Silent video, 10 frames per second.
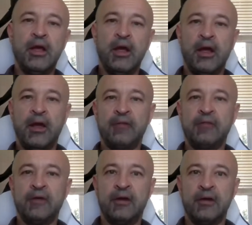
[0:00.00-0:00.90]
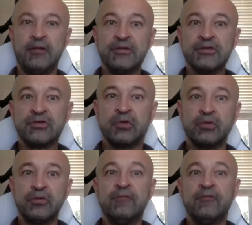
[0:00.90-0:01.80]
and this is
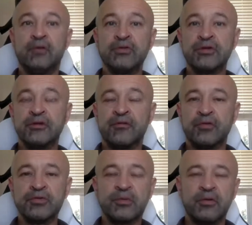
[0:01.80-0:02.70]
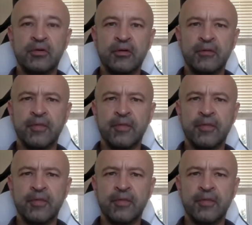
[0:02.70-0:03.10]
called inverse reinforcement learning.